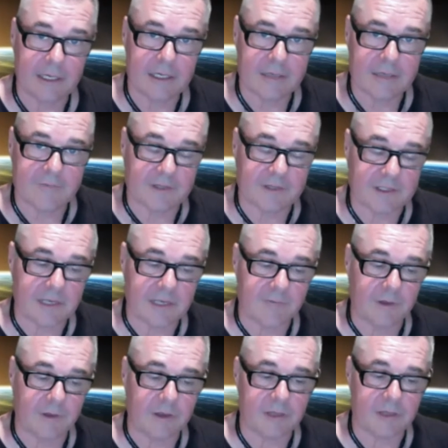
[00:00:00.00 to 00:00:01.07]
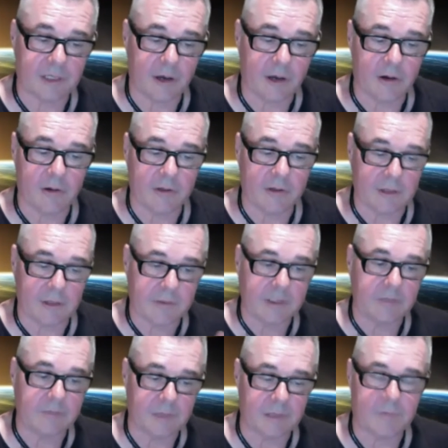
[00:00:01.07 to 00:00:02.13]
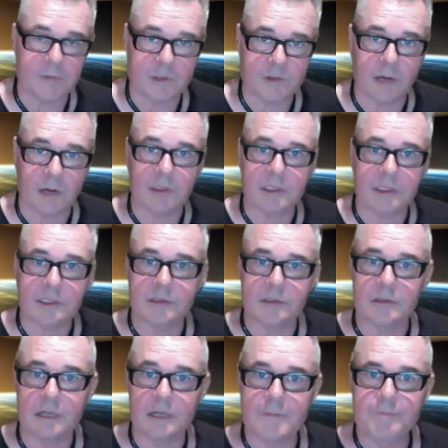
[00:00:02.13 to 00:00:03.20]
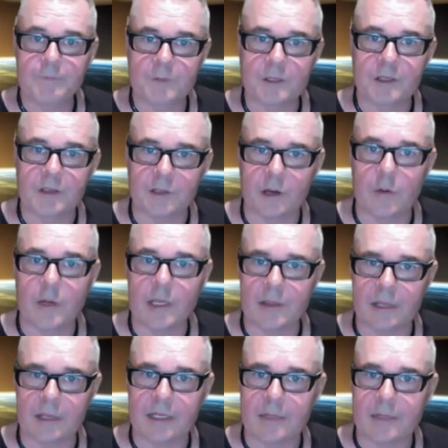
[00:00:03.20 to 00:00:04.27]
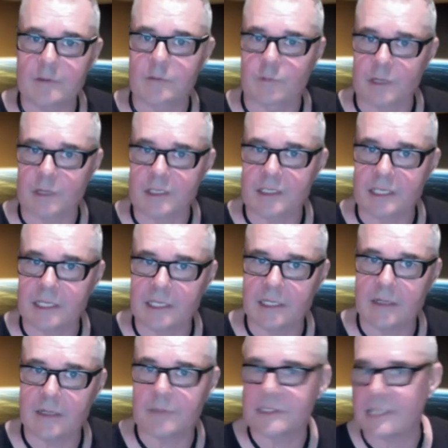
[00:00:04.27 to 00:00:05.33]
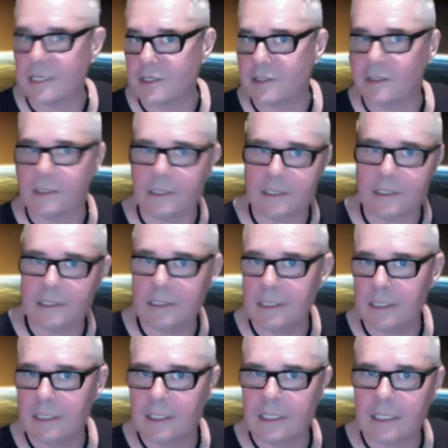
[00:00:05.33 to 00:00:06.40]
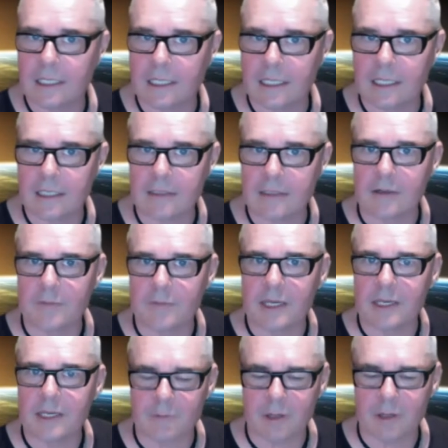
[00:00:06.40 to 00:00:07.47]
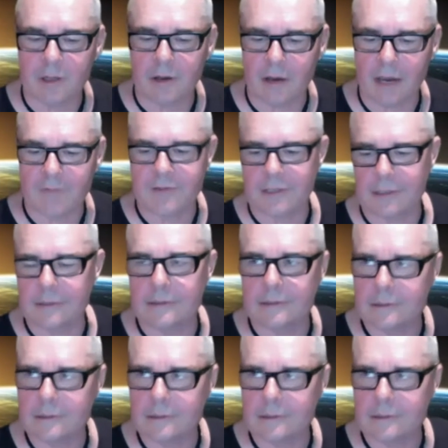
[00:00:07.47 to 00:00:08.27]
for Steve Lukather to go to the trouble to knowing that it was risking potentially, making Ringo have to go,